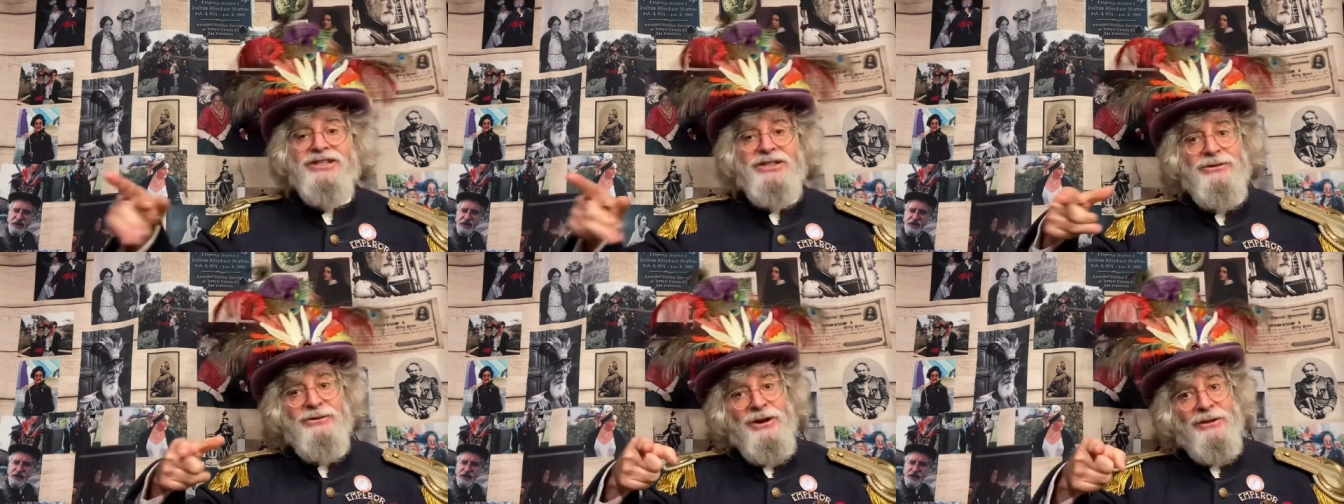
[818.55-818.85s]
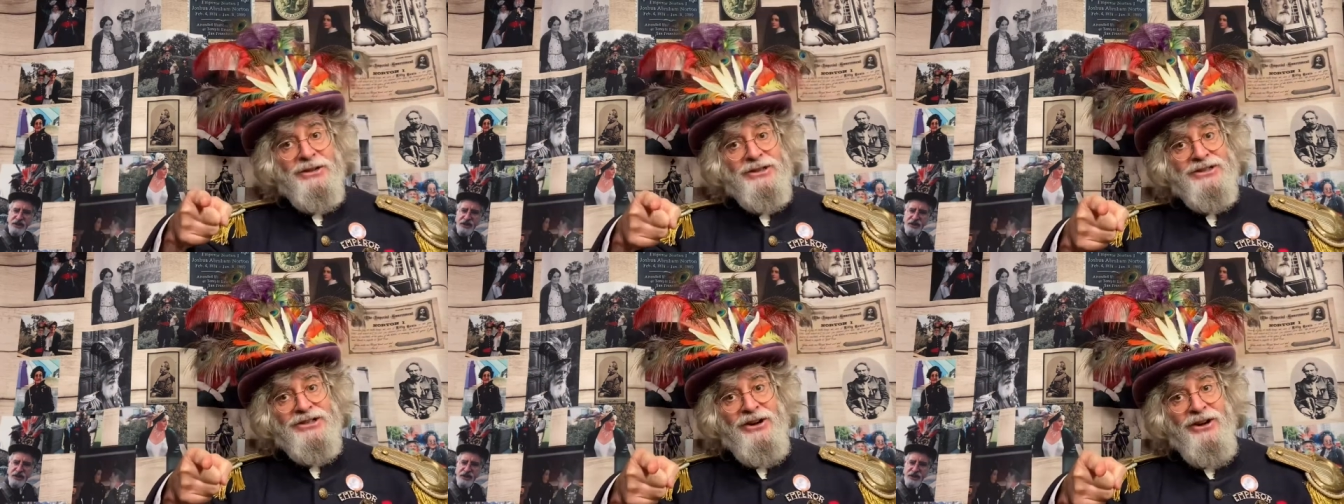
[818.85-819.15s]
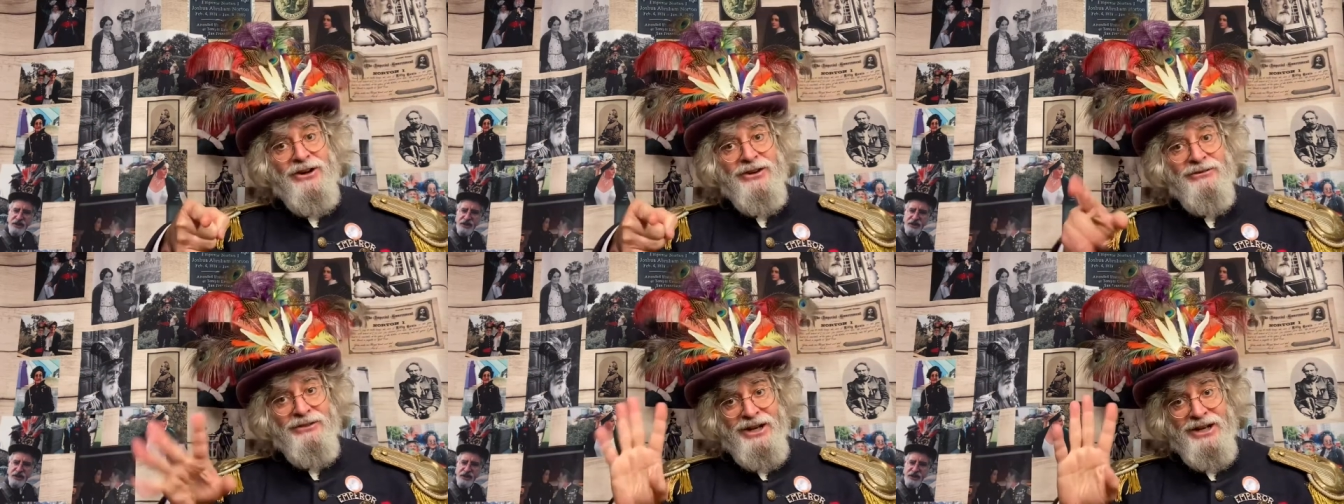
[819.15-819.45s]
You know the
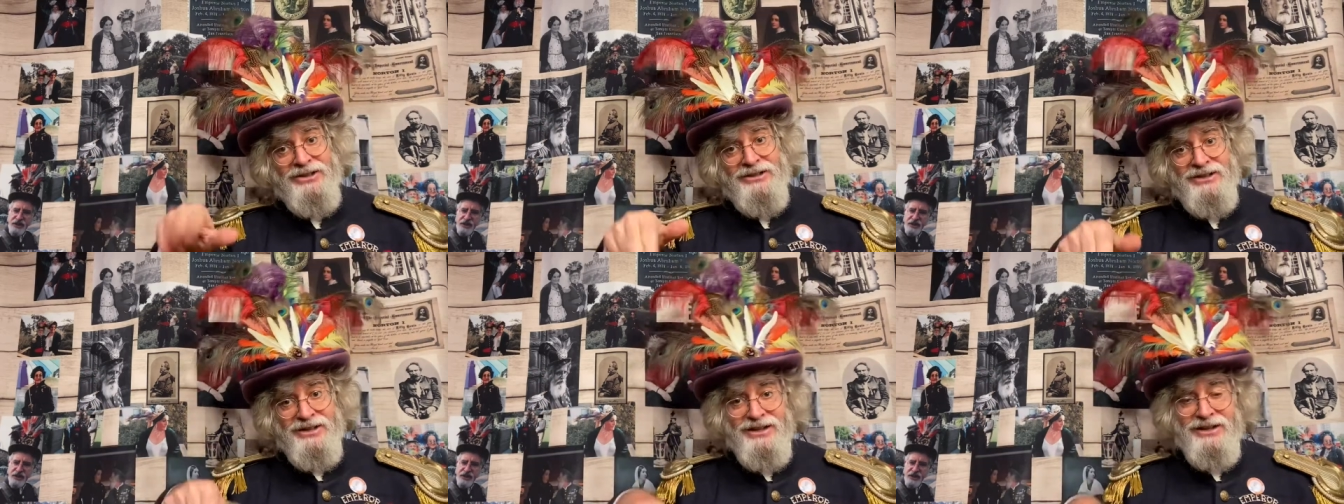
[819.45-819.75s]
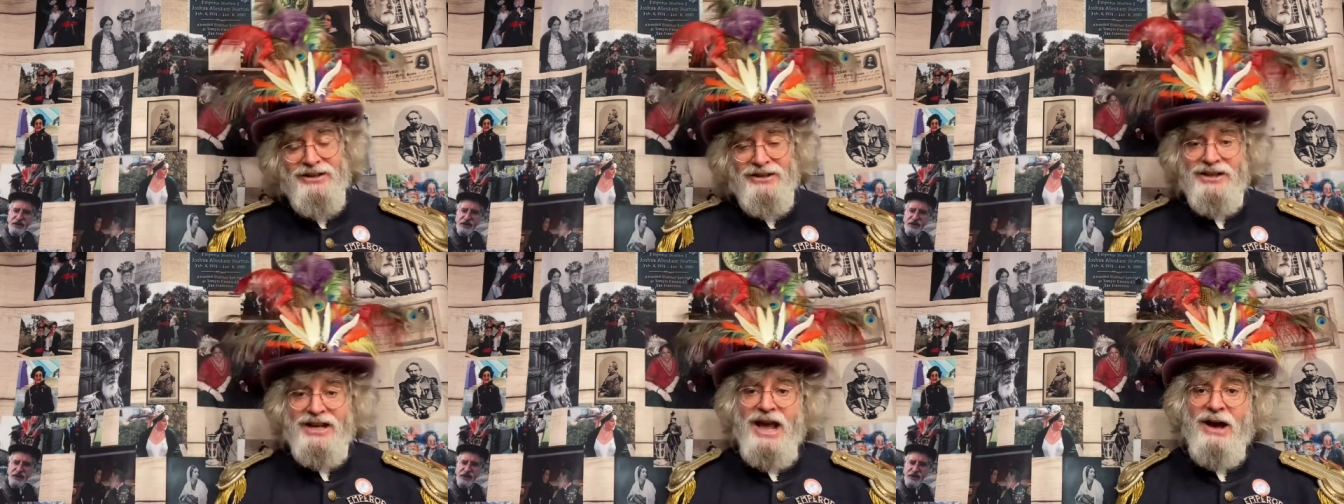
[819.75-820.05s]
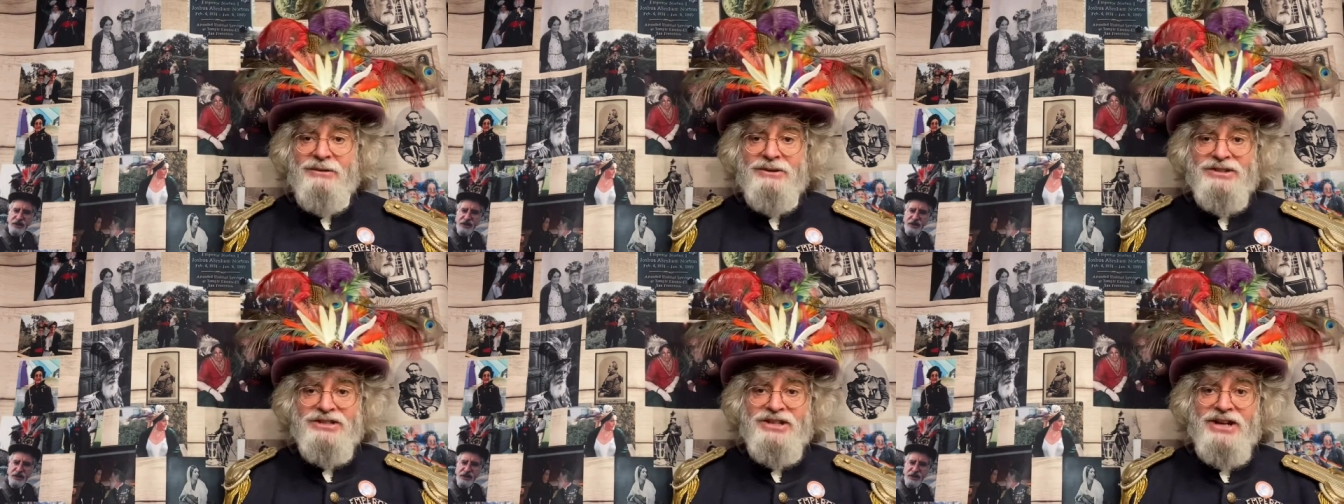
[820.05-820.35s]
song, right?
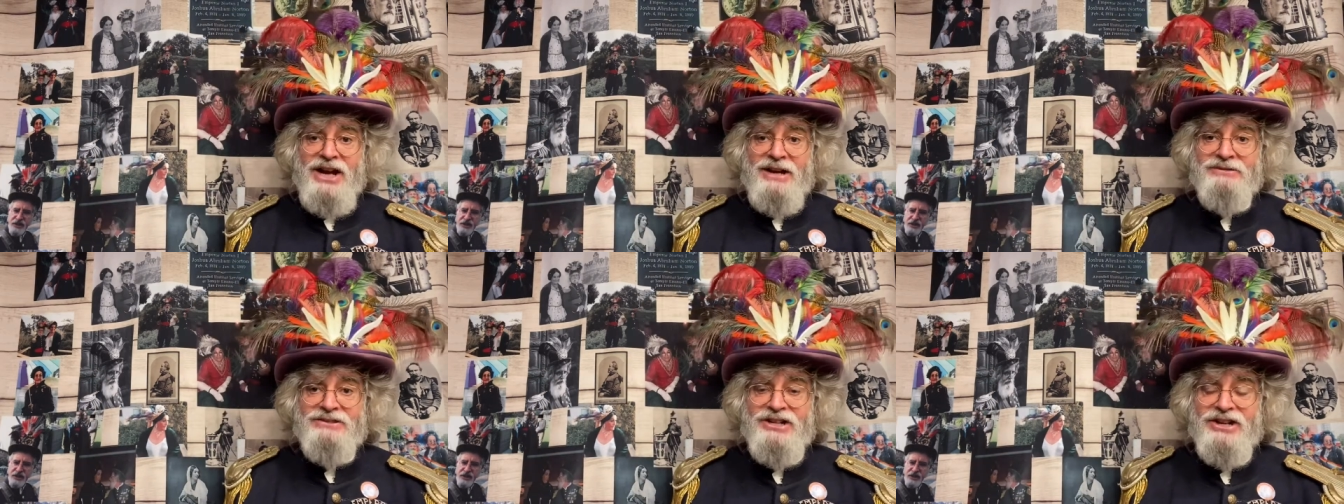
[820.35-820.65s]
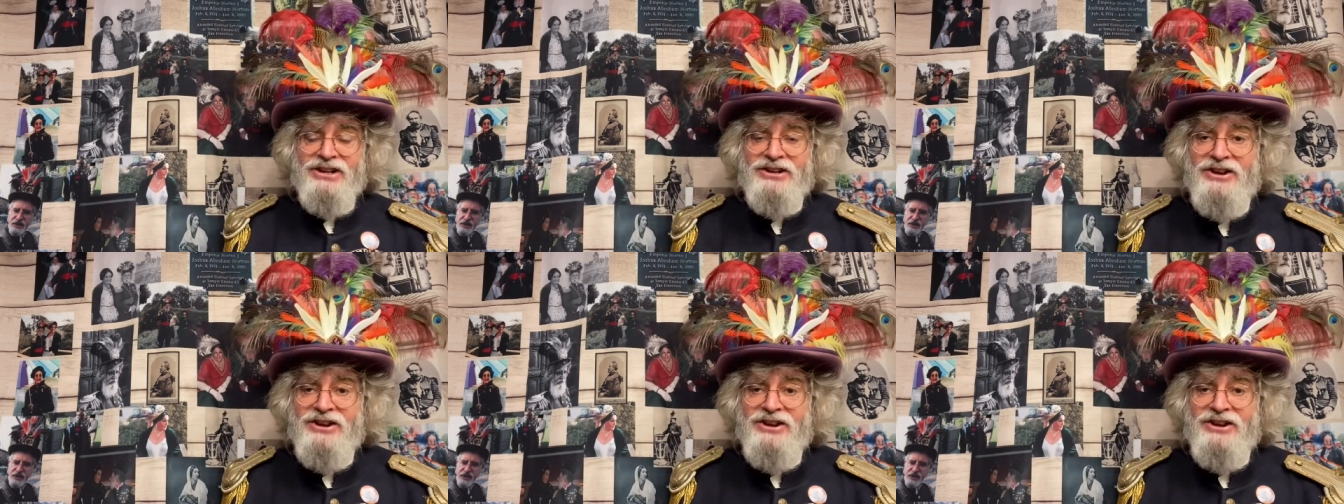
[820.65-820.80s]
Countess and I have sung